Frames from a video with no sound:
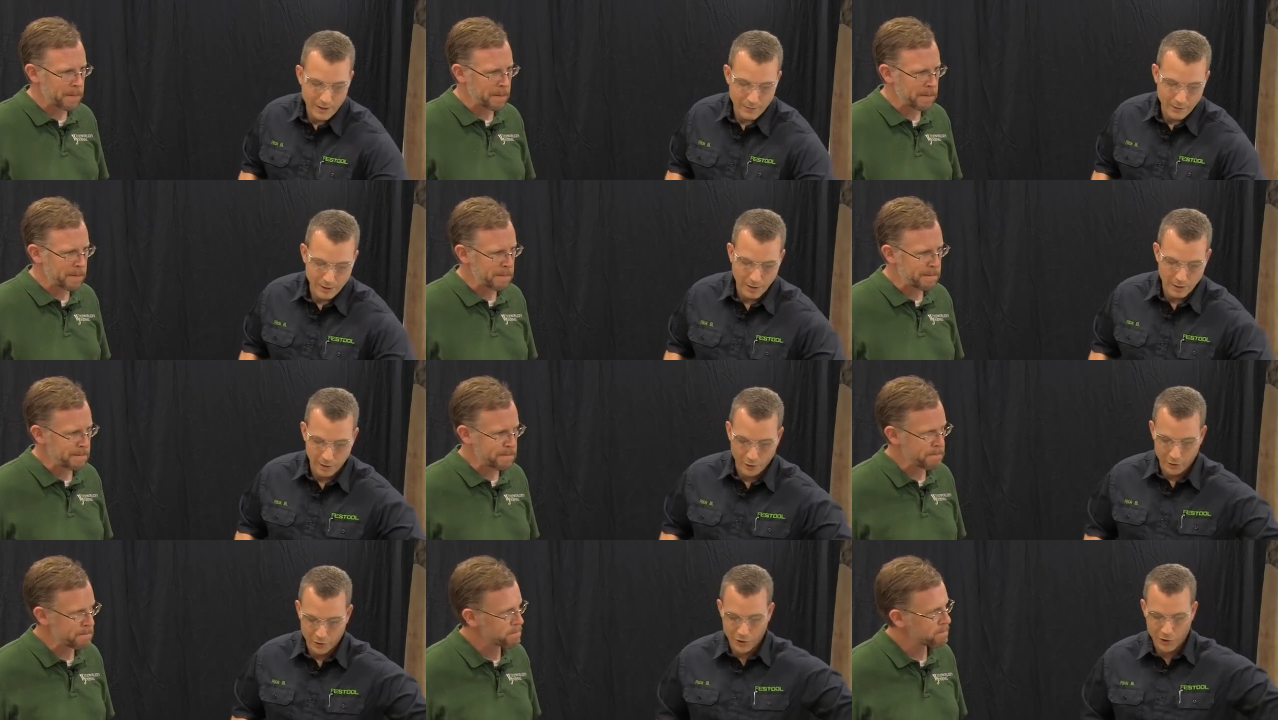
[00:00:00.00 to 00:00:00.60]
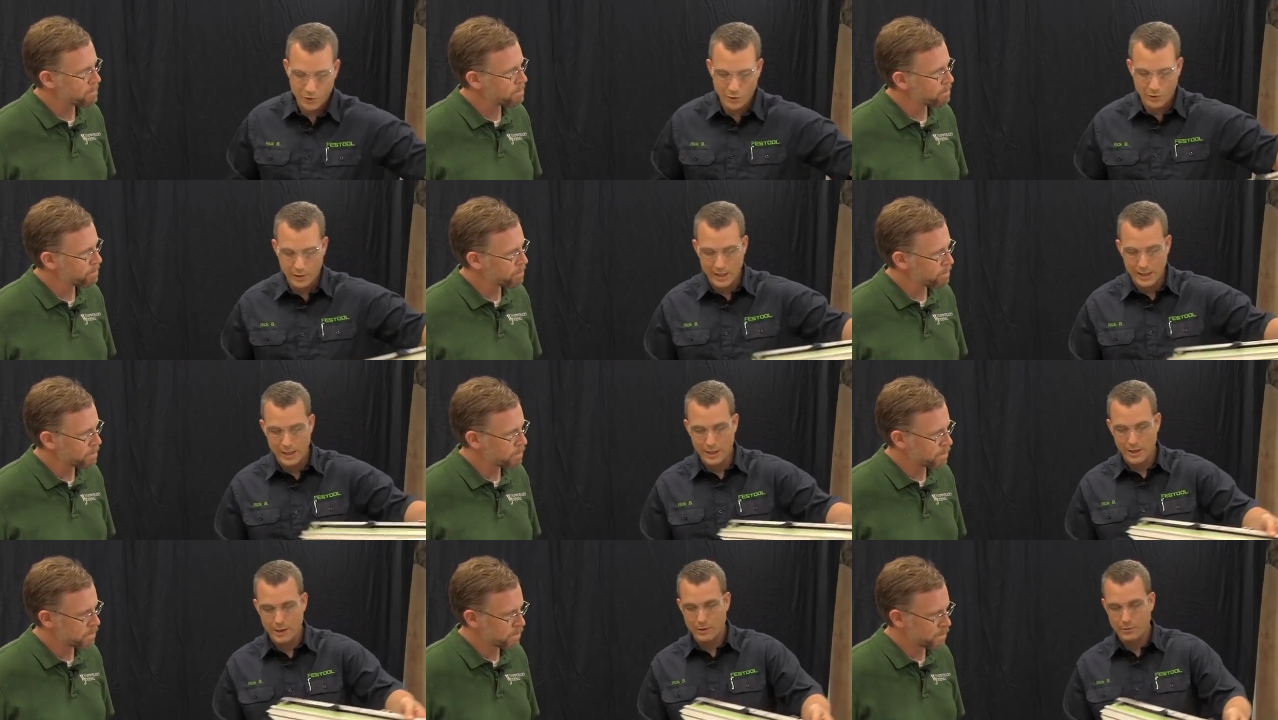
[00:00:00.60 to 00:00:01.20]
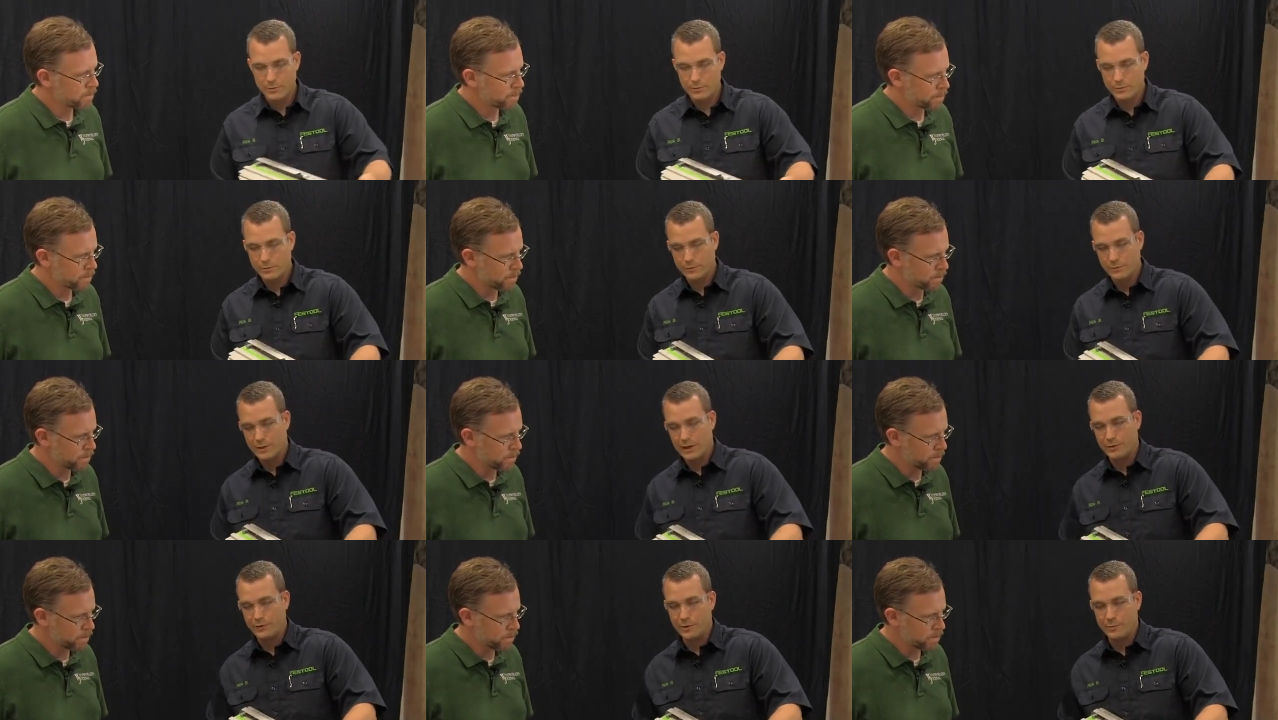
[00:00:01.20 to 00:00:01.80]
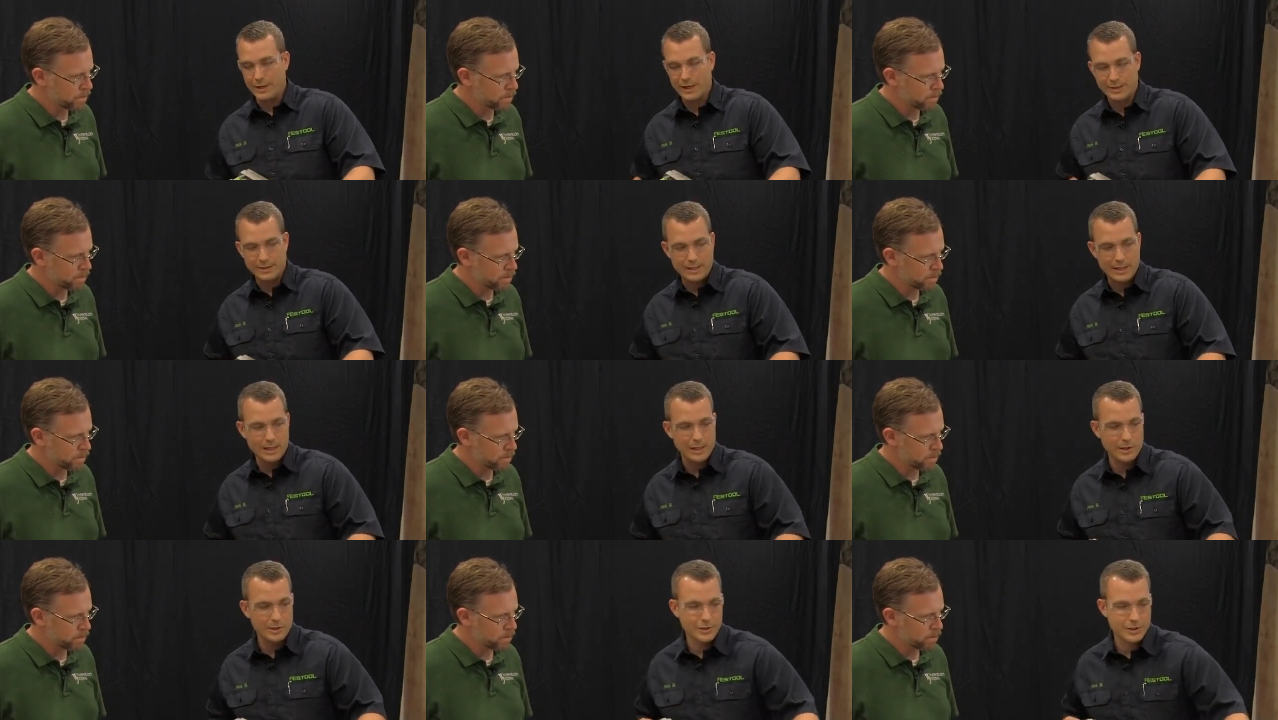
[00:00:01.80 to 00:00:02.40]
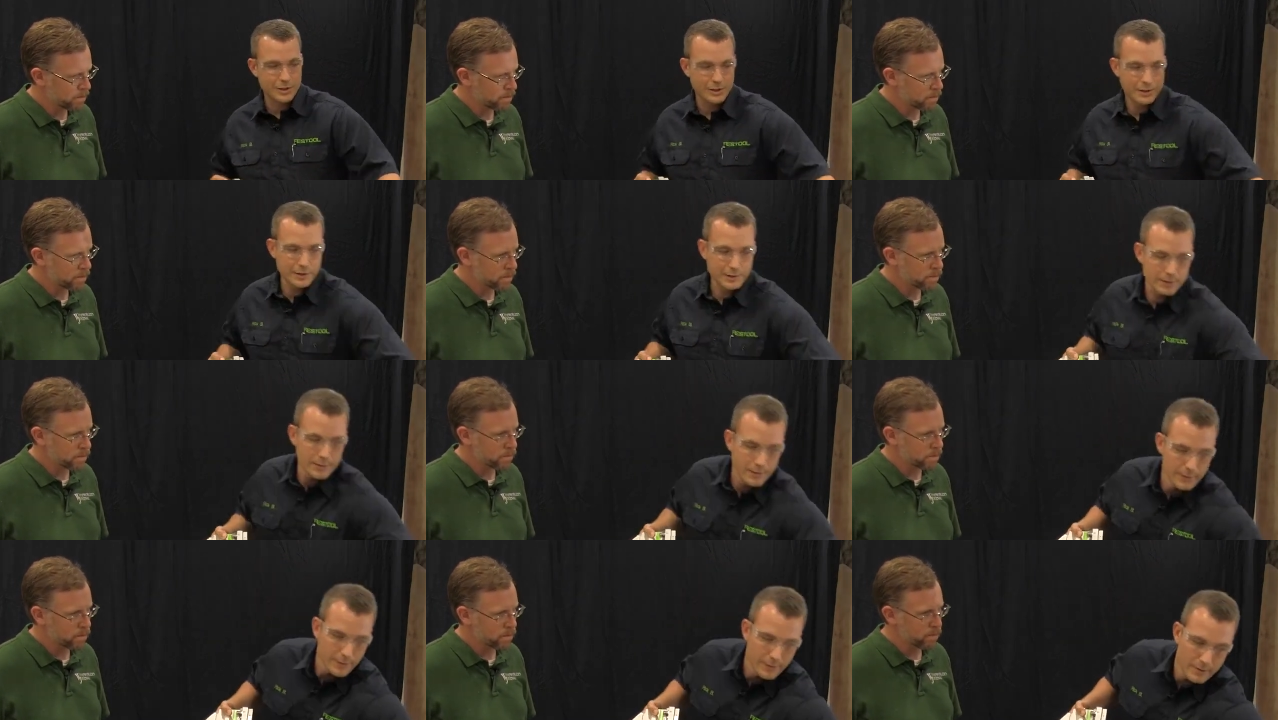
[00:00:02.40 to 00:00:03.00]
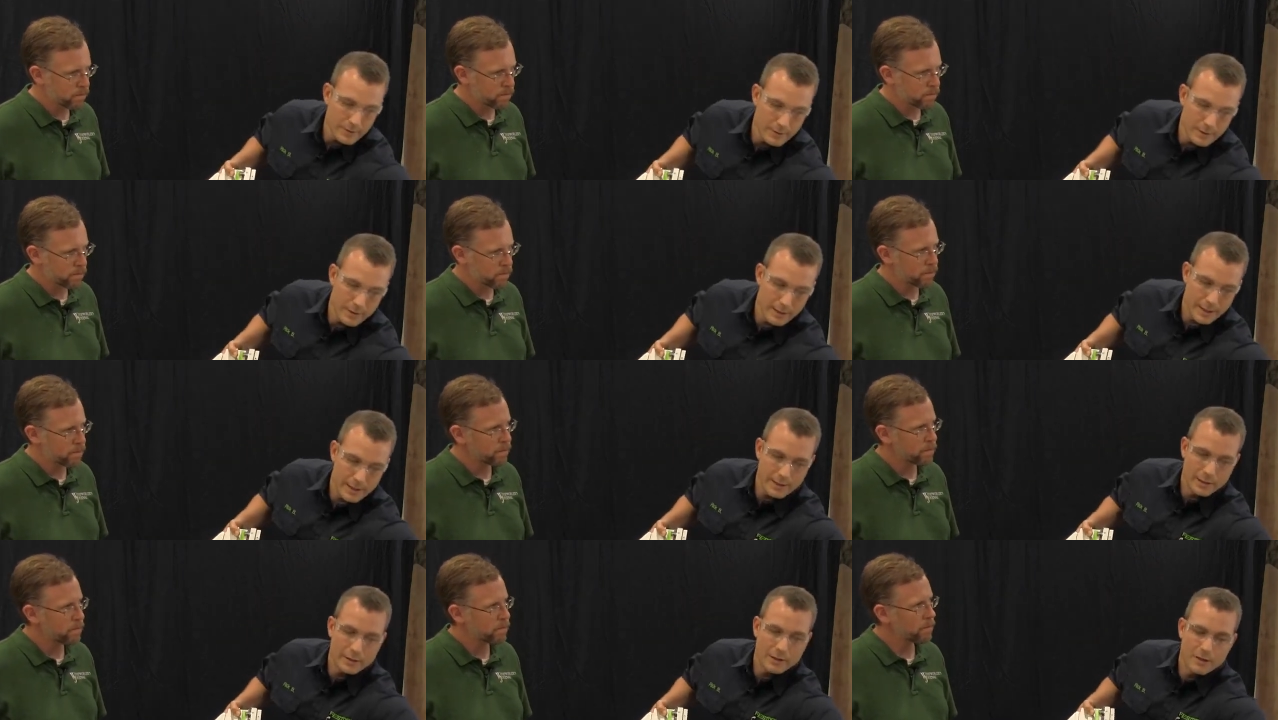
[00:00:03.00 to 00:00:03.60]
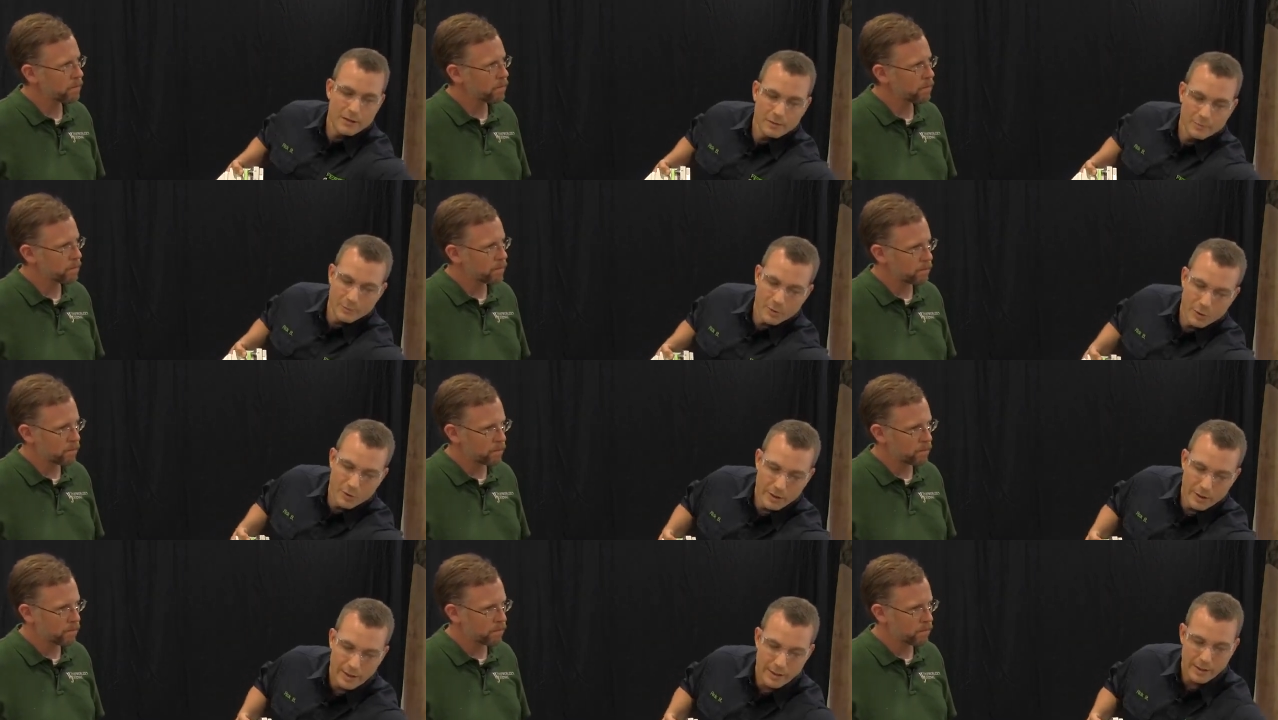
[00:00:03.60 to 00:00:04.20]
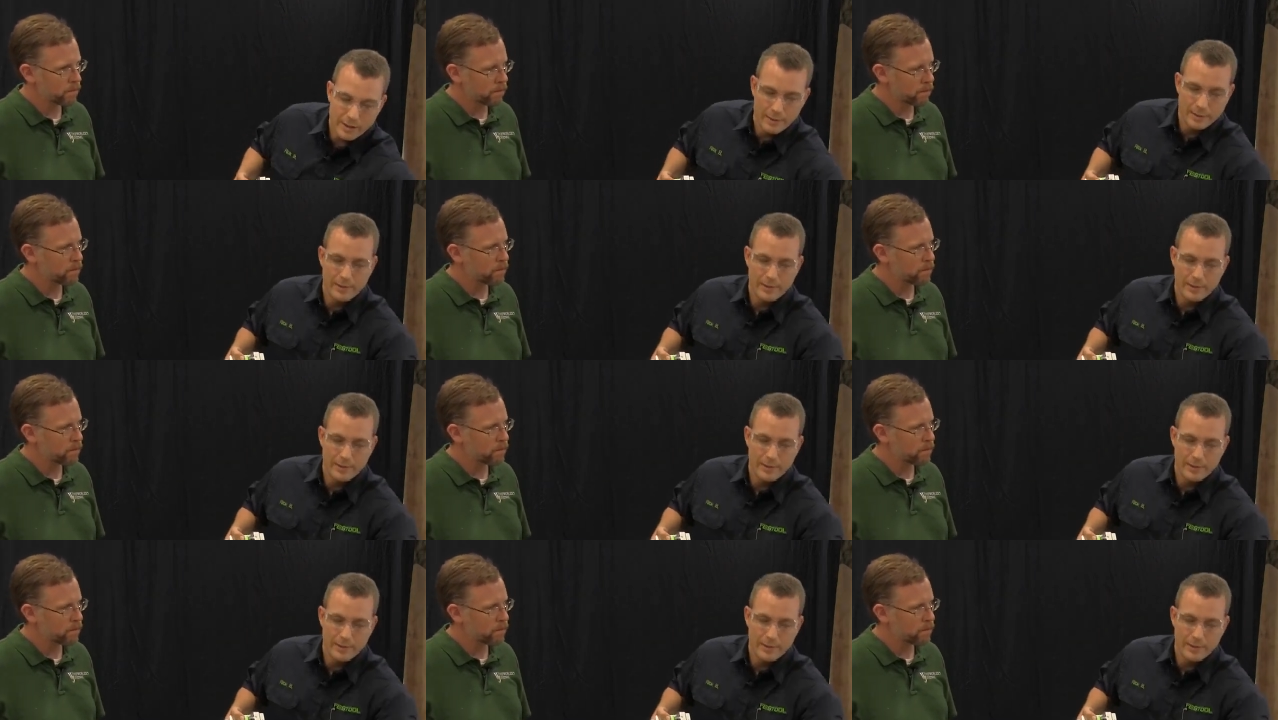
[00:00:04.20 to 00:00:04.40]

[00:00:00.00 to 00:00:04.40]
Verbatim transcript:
Speaker 1: We have a, a little shorty here. It gives you about ten inches, and the long boy